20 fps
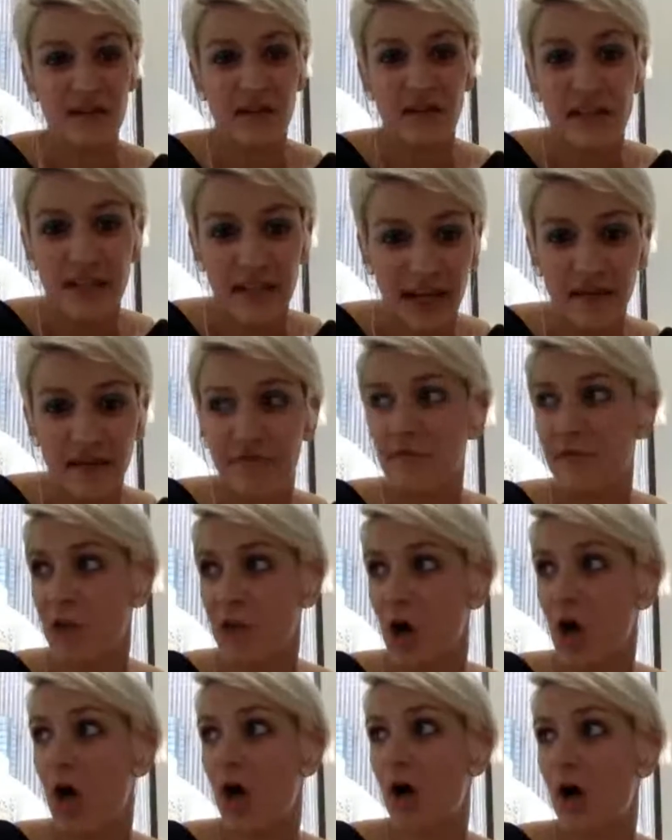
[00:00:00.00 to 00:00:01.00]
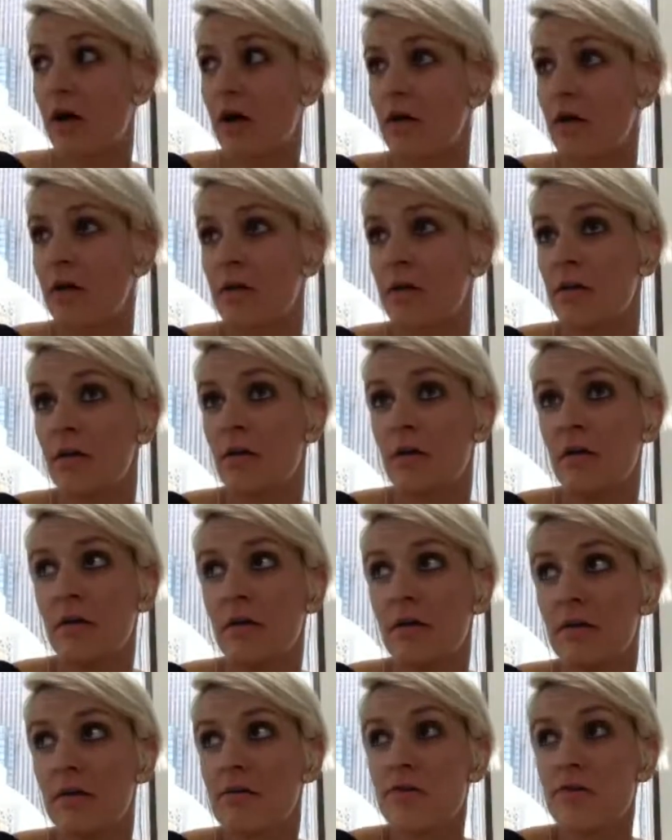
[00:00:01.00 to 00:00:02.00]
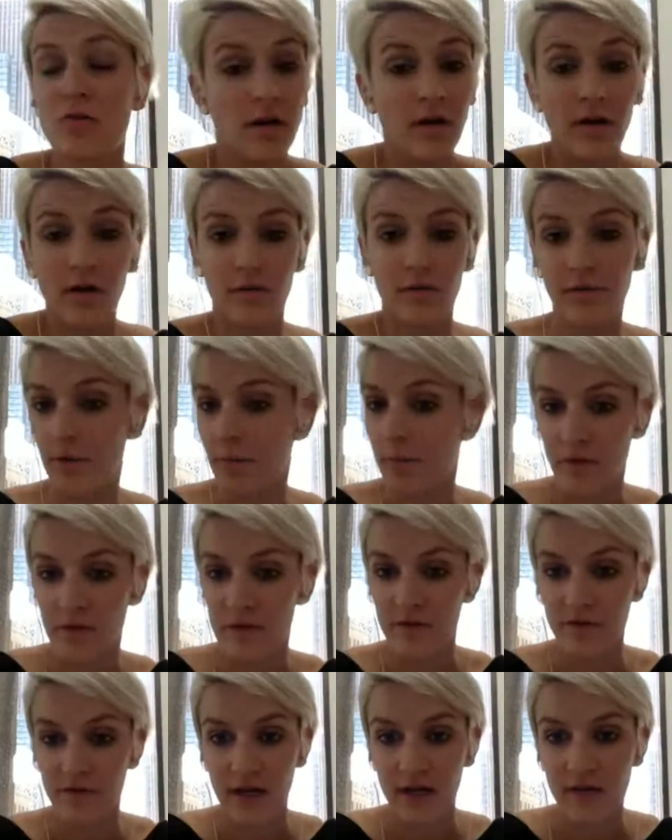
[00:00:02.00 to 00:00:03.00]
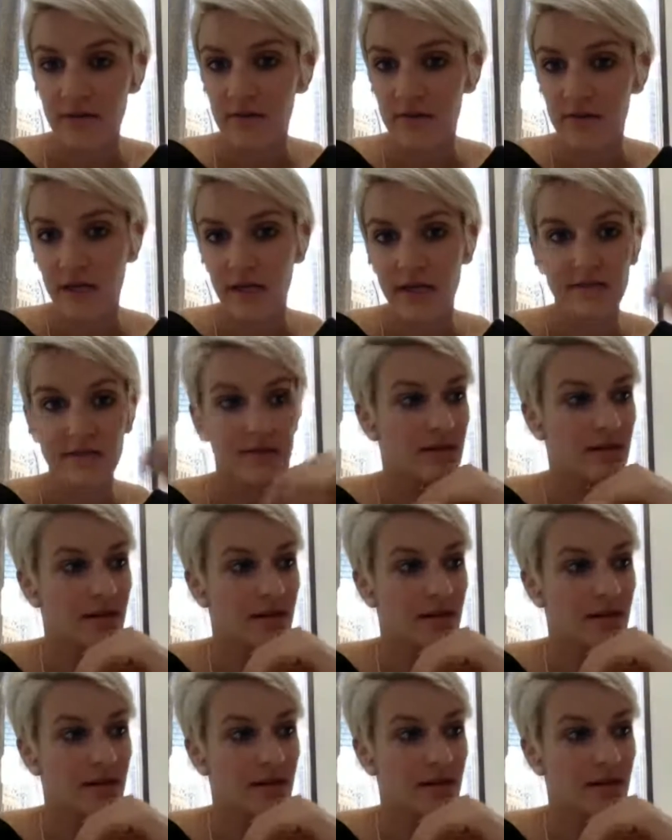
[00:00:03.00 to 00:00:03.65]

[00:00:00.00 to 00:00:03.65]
like that's a lifelong struggle for most of us.